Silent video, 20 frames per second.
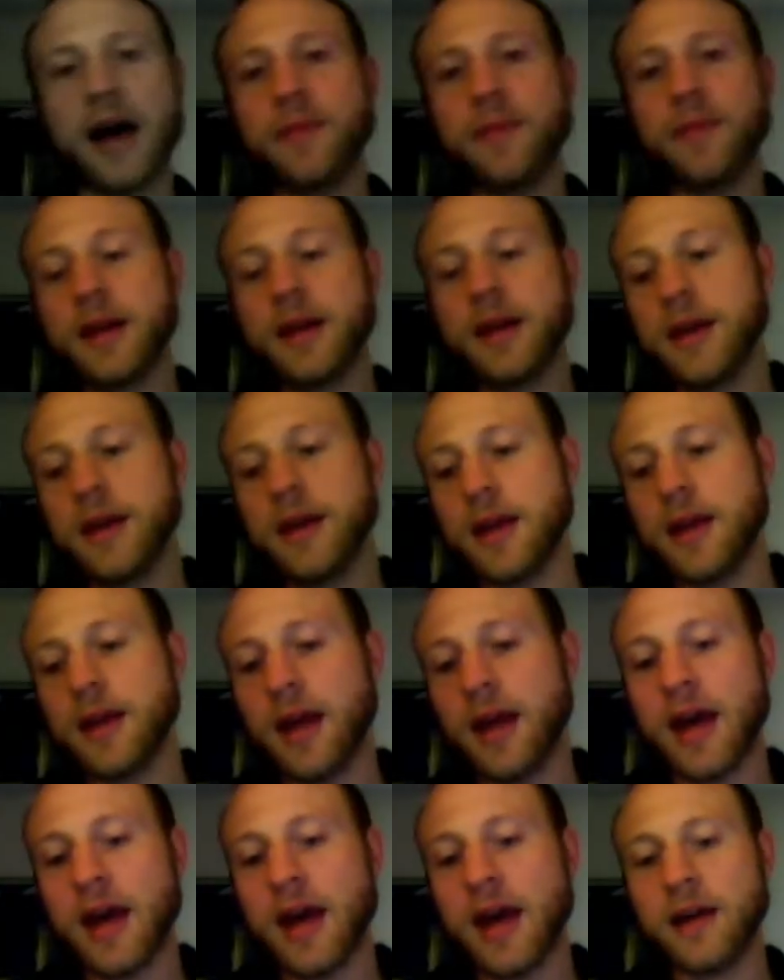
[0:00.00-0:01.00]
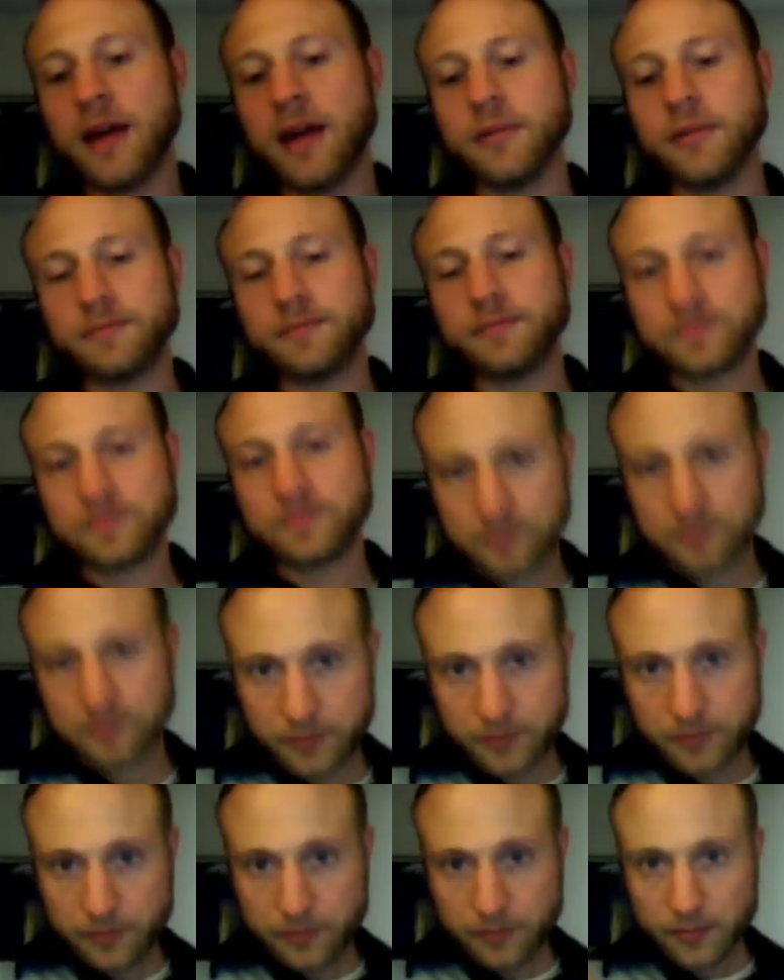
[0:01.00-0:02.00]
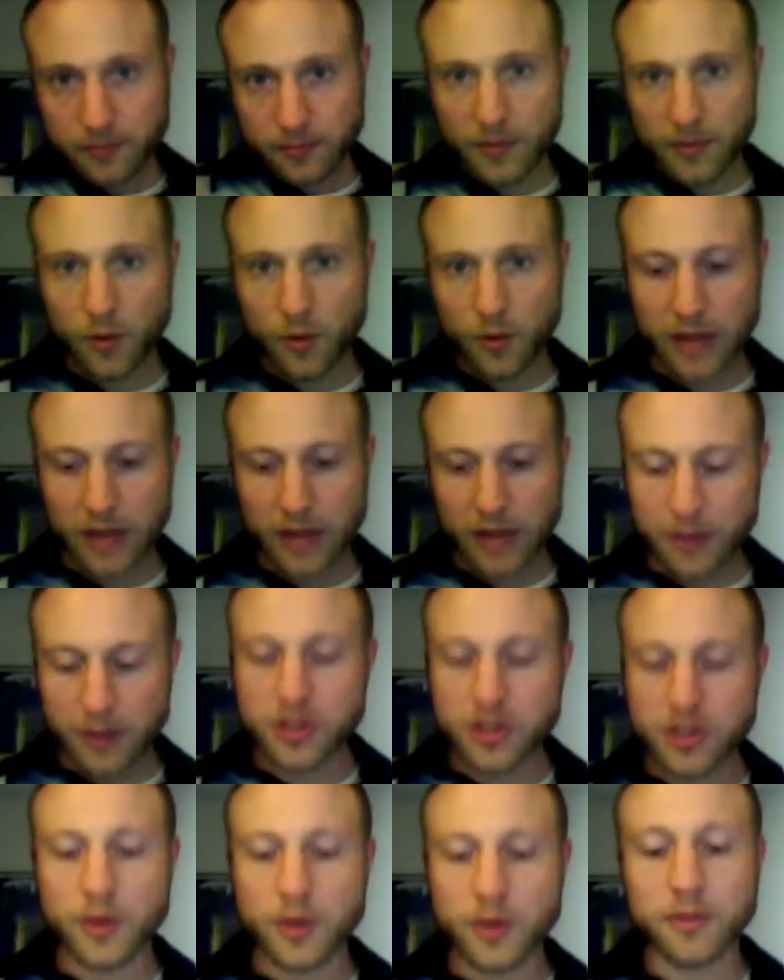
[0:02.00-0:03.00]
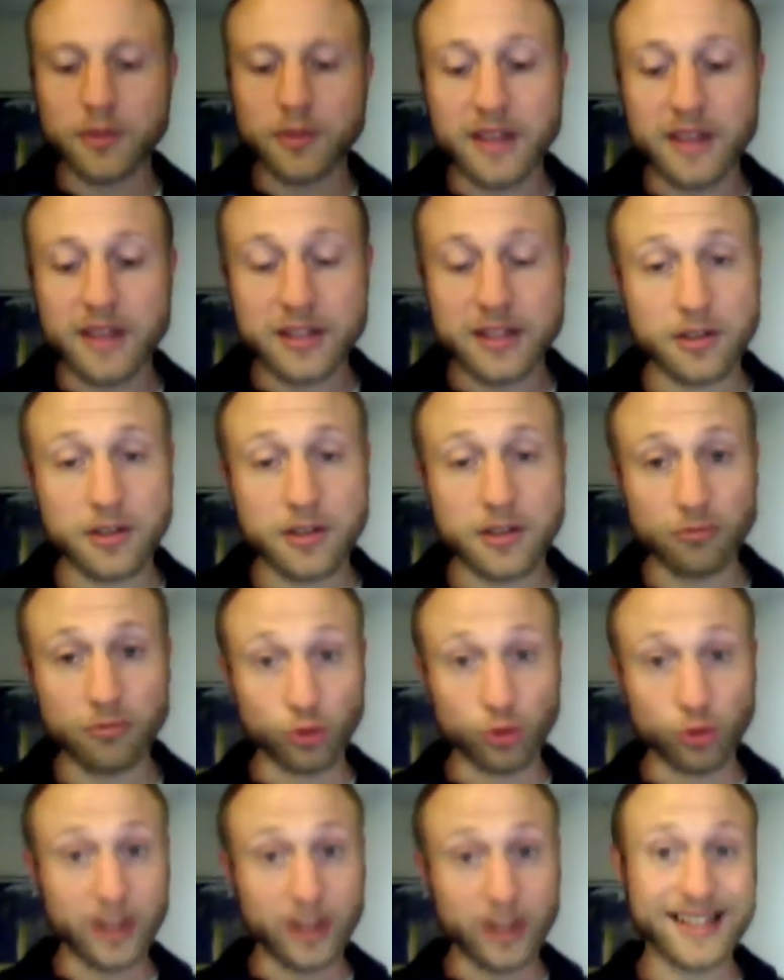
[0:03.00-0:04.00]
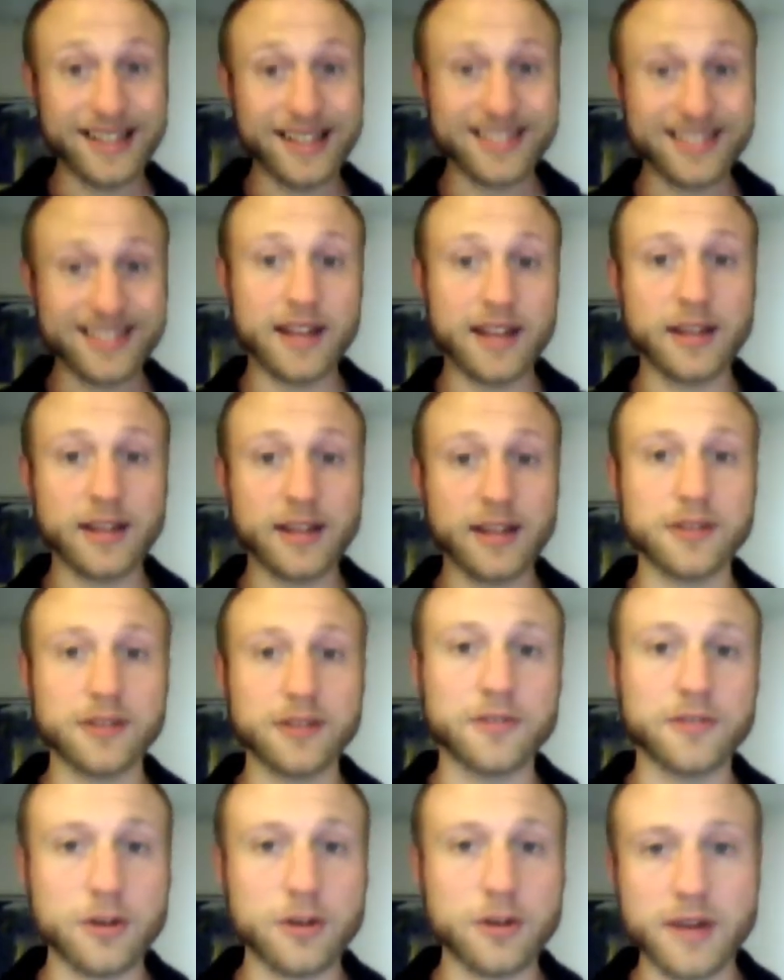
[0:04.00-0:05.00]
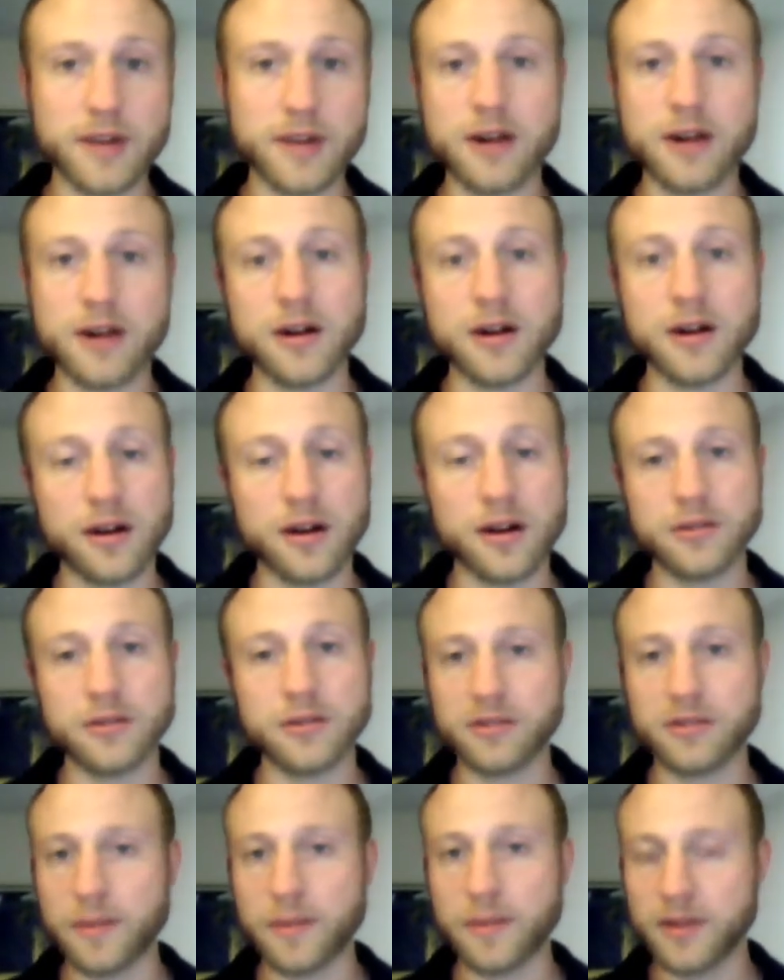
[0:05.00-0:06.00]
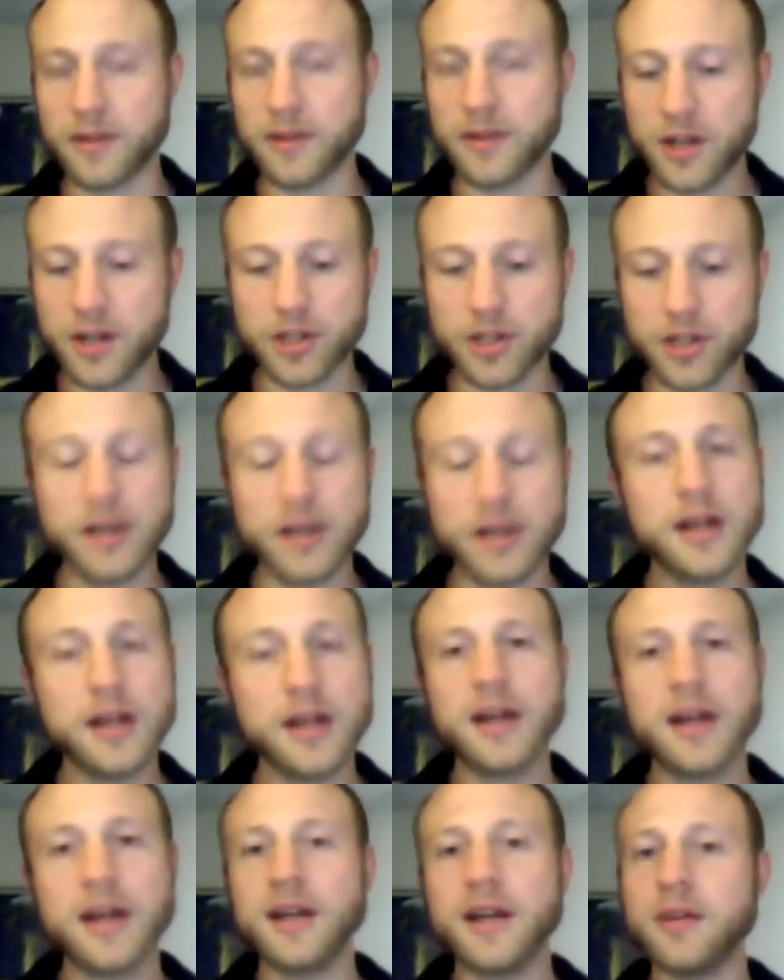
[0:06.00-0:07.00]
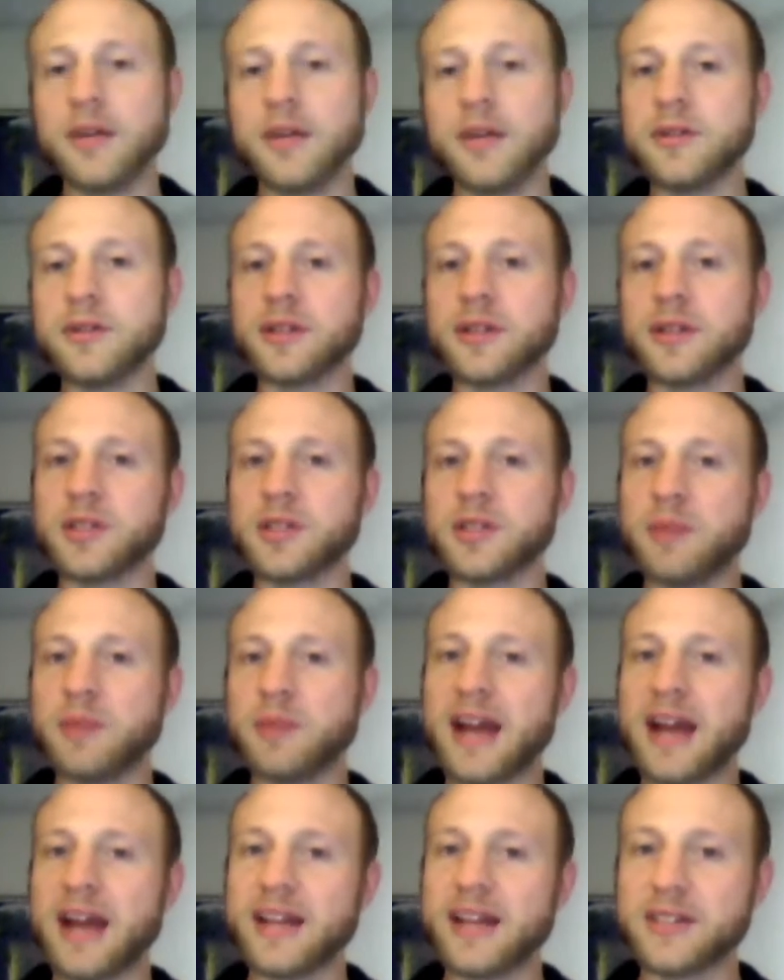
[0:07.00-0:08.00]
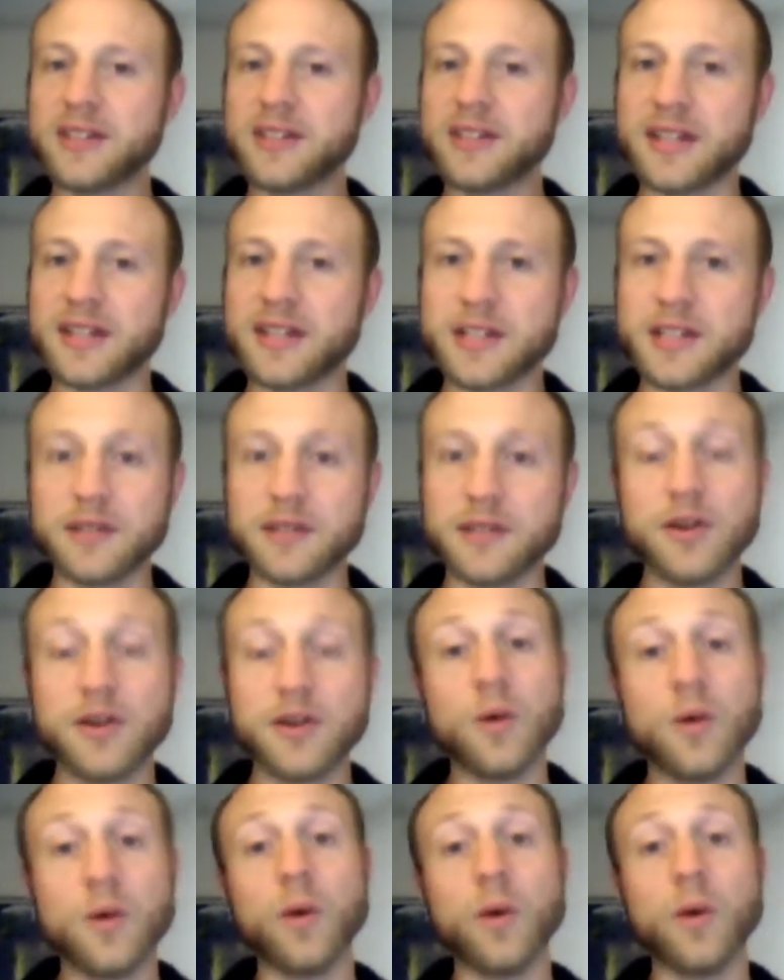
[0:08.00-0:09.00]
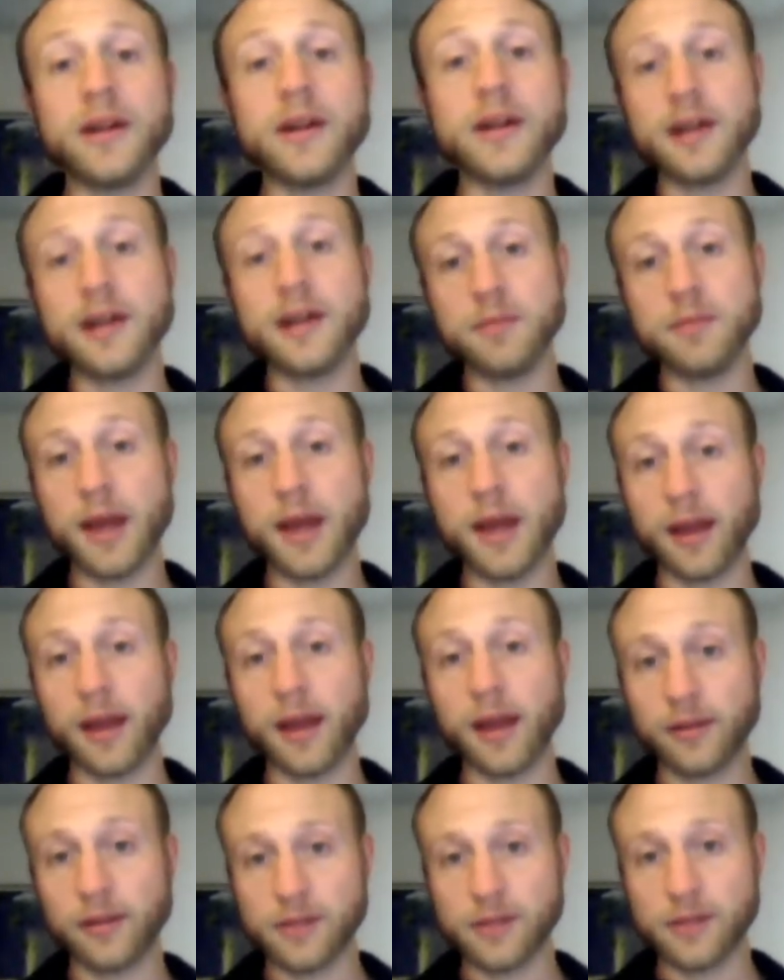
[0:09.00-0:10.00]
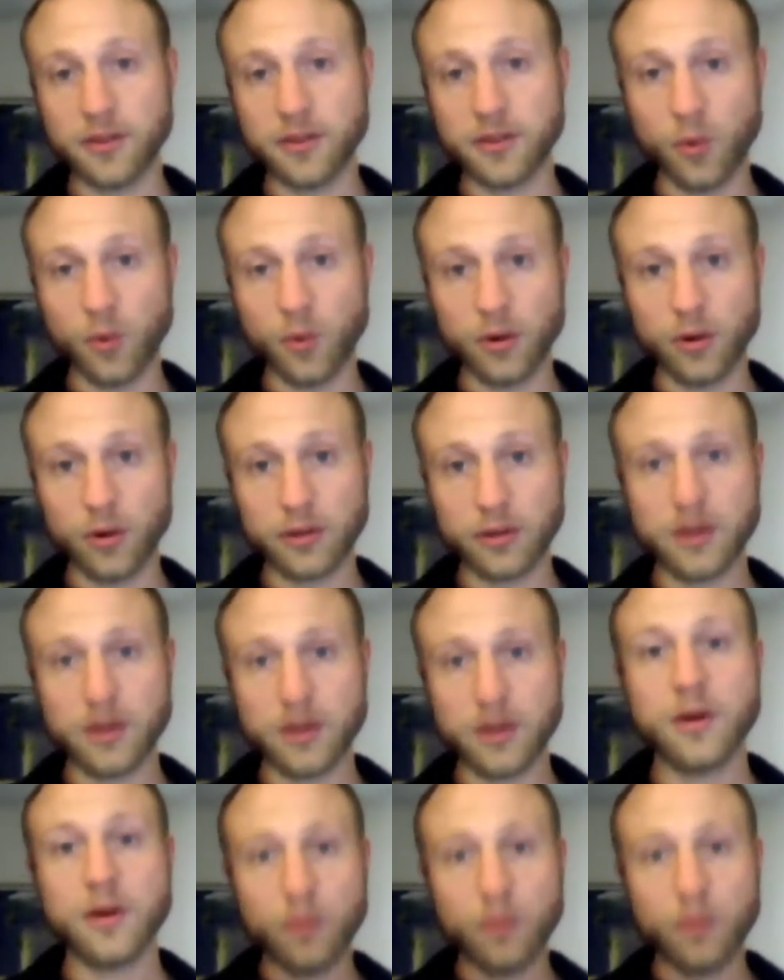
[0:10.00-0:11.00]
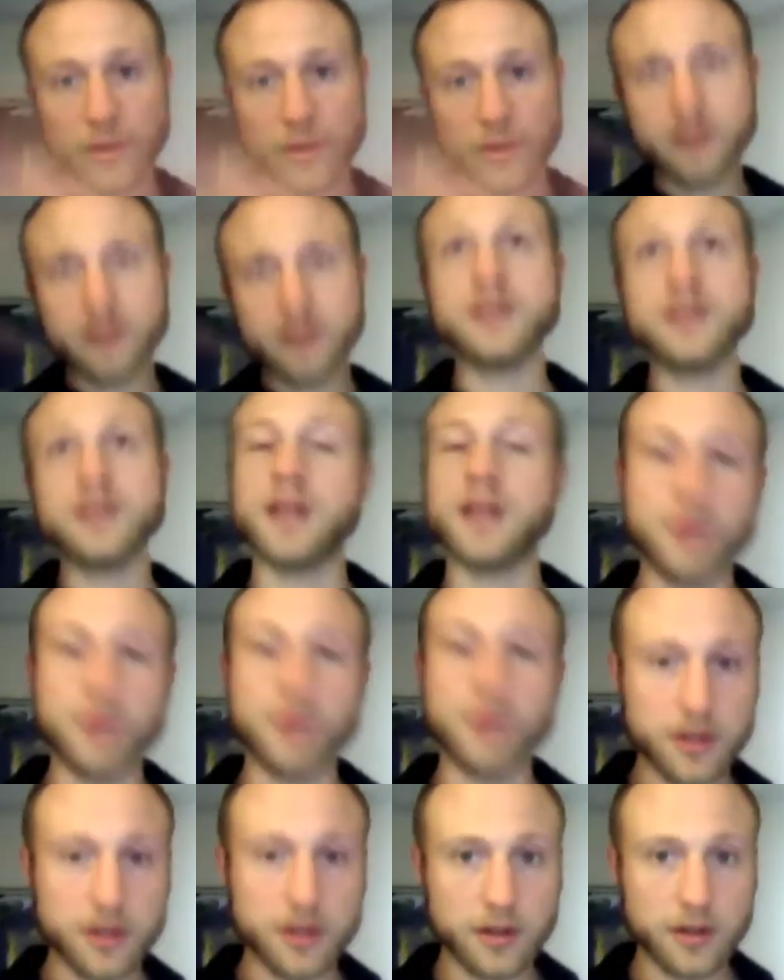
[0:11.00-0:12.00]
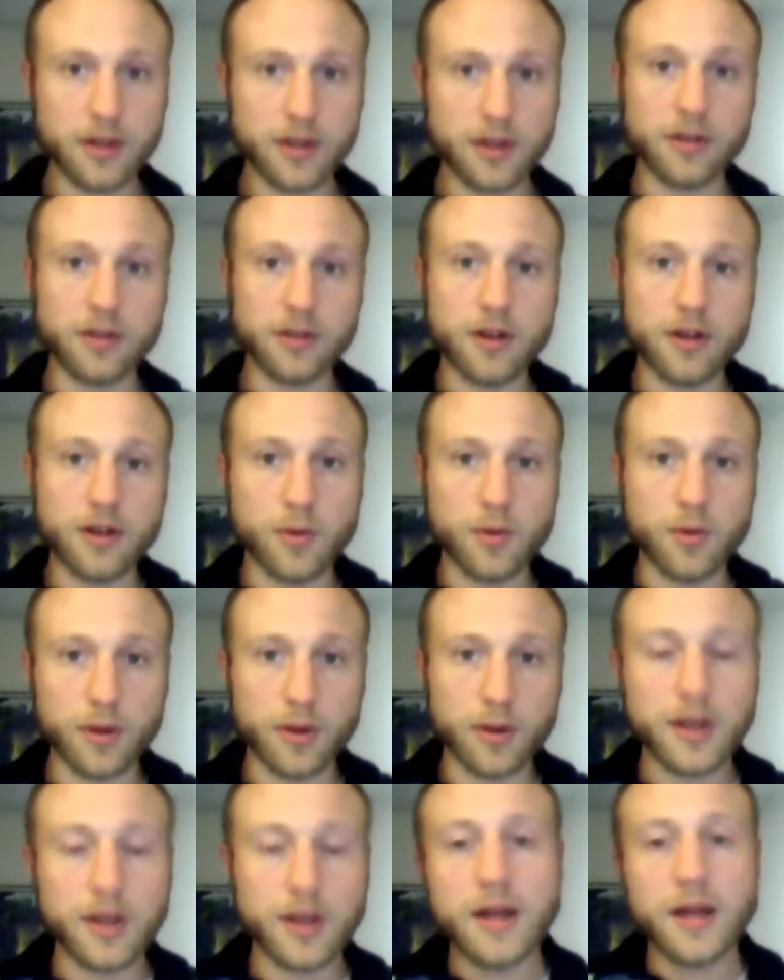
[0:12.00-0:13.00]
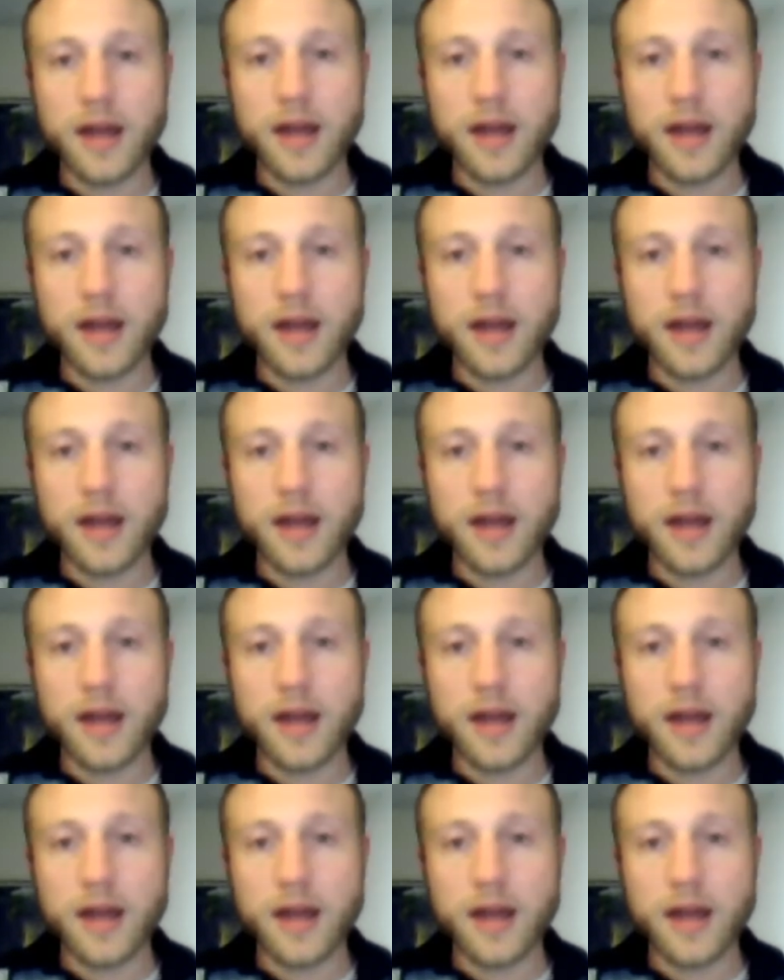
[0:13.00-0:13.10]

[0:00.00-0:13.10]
that. And what that was doing with Venus ruling his 10th house of career and honors and reputation, it was expanding a sense of what he can be in the world. What is his image in the greater world?